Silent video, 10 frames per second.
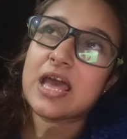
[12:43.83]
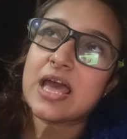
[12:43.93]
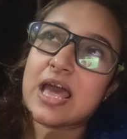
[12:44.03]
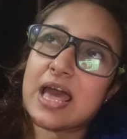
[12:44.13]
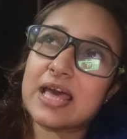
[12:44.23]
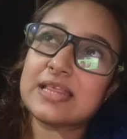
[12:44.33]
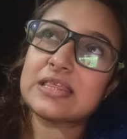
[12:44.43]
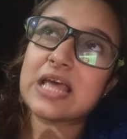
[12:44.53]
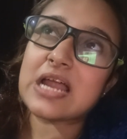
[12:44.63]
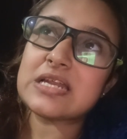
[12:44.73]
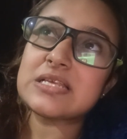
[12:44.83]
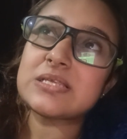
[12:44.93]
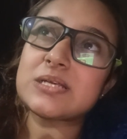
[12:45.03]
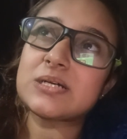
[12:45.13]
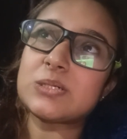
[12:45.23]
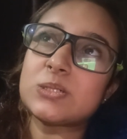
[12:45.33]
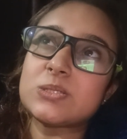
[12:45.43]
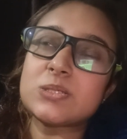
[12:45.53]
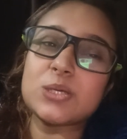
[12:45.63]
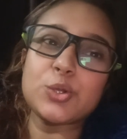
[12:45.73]
And that is the
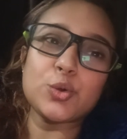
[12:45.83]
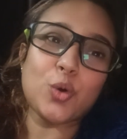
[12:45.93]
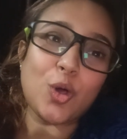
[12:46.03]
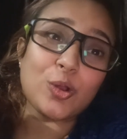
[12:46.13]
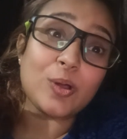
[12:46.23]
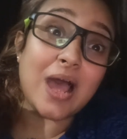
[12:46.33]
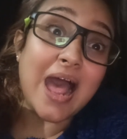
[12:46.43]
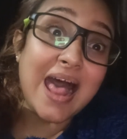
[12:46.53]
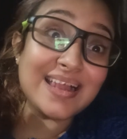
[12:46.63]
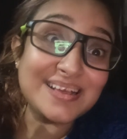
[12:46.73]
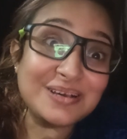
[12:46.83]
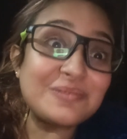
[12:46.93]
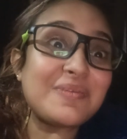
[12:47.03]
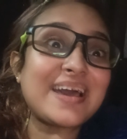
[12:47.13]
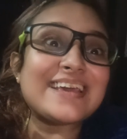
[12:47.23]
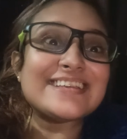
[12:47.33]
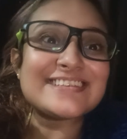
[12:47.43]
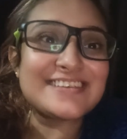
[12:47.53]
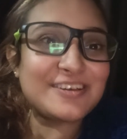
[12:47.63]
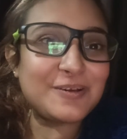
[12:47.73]
cursor you gotta
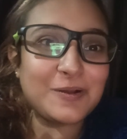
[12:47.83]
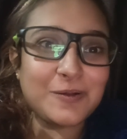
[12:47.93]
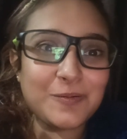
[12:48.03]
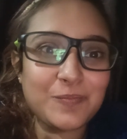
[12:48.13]
alchemize here.